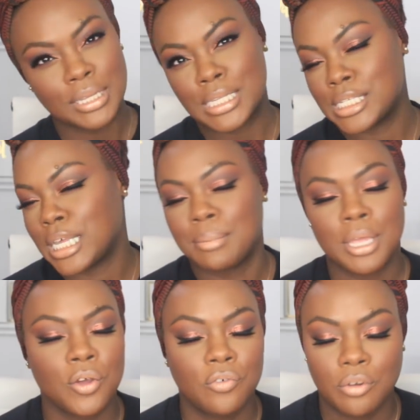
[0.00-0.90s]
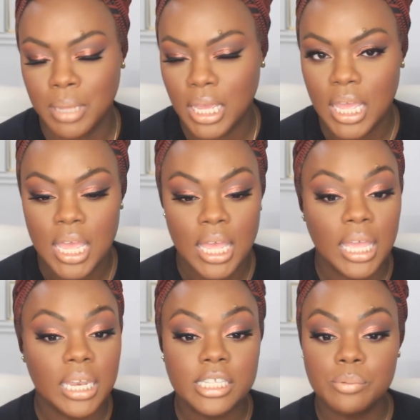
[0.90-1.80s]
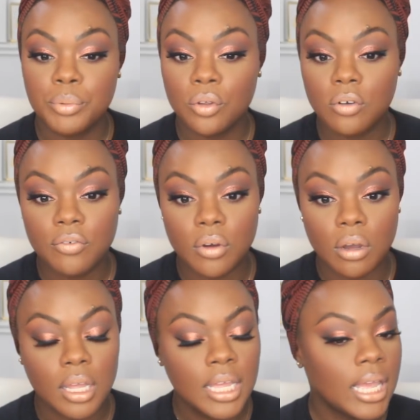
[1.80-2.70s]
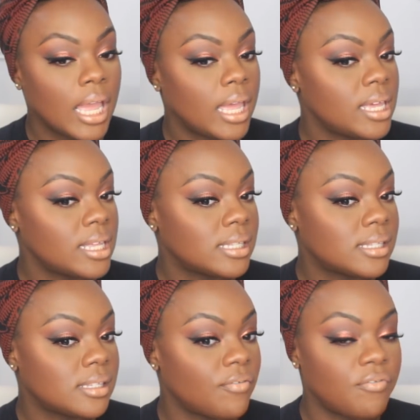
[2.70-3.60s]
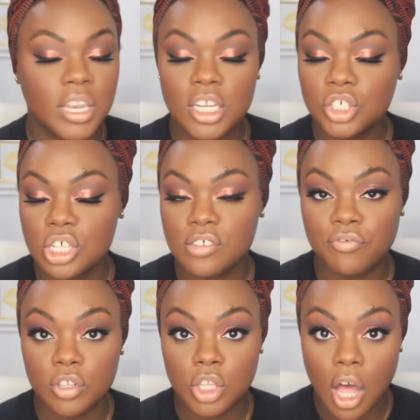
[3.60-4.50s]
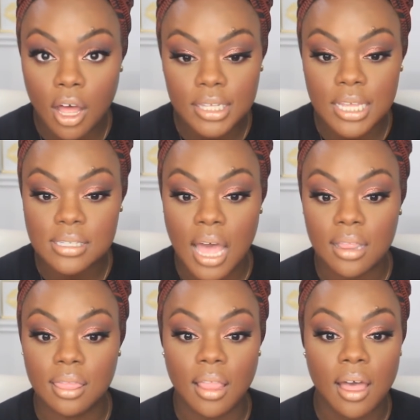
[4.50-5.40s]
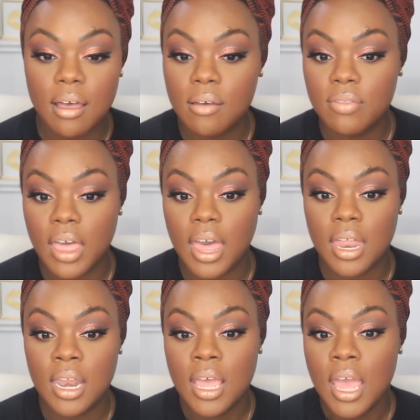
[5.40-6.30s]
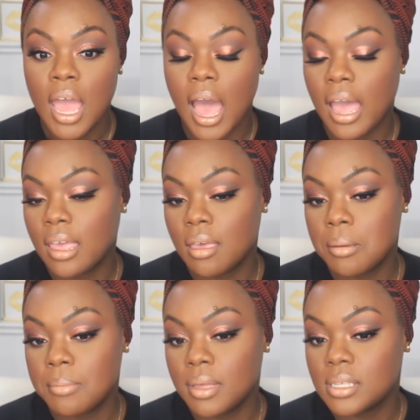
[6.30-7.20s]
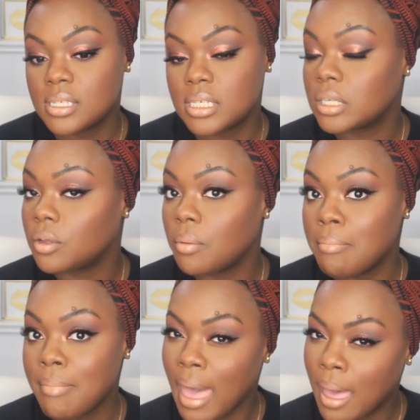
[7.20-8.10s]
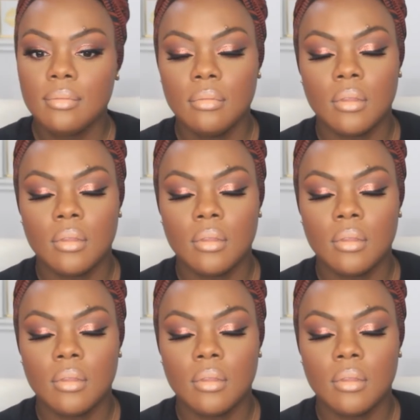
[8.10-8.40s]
That's gonna be a no for me. It is beautiful. Its finish is flawless. I love that I am still matte.